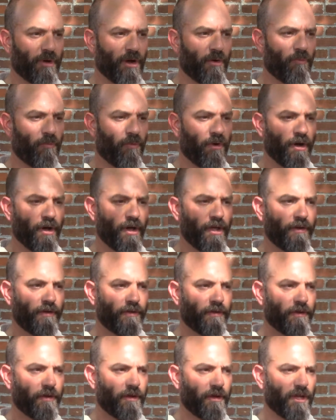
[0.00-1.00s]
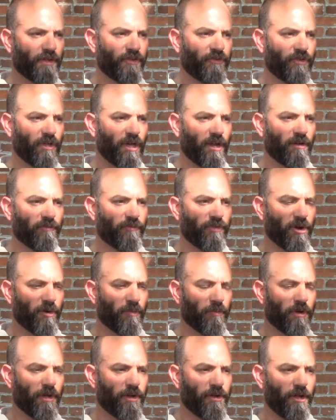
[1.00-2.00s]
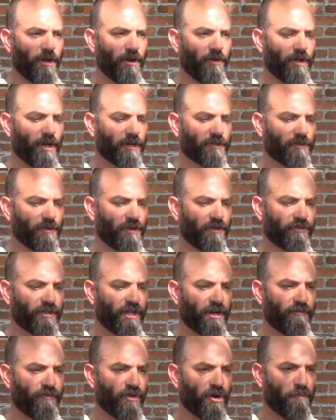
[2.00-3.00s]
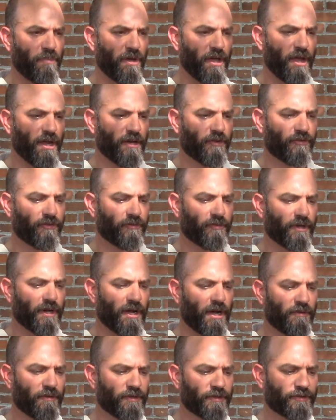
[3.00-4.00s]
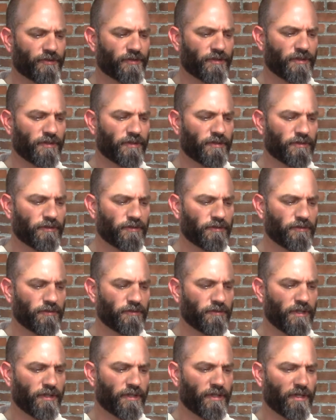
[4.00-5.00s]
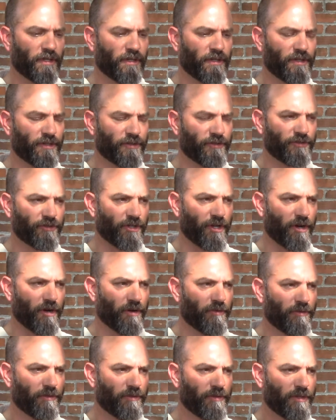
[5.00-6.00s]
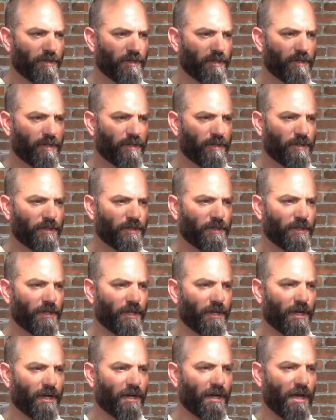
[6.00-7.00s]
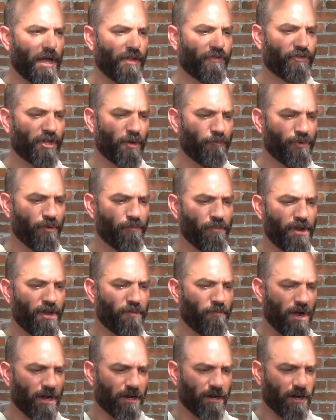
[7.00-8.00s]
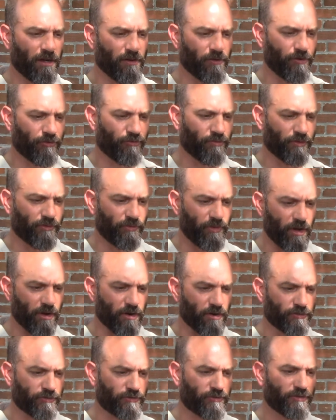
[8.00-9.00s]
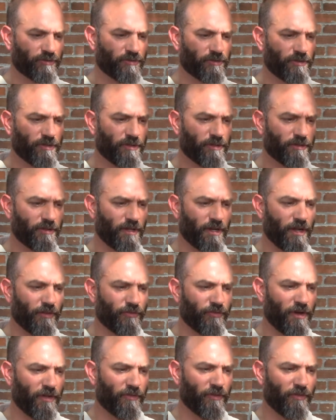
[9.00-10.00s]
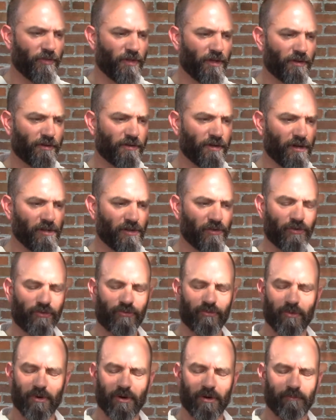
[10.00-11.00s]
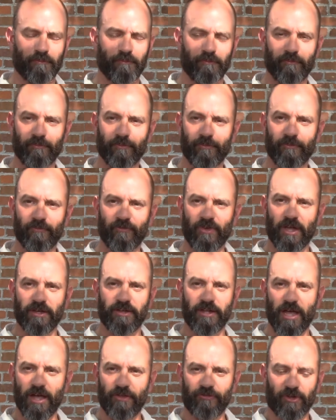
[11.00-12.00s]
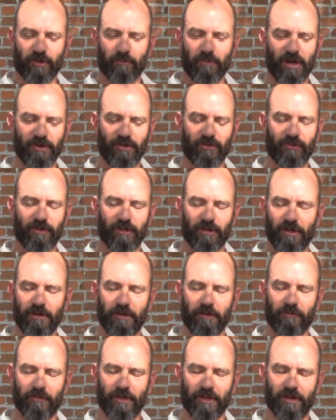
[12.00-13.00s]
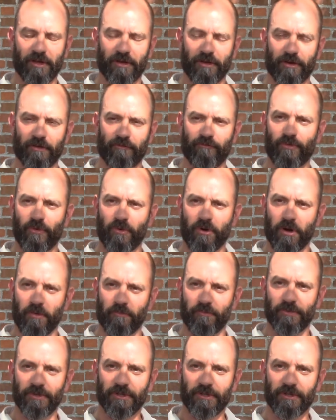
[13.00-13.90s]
won an introductory set of their paints when I was in a show, and I supplemented my colors with those, and I thought that the colors were fantastic, but I didn't think I could afford them.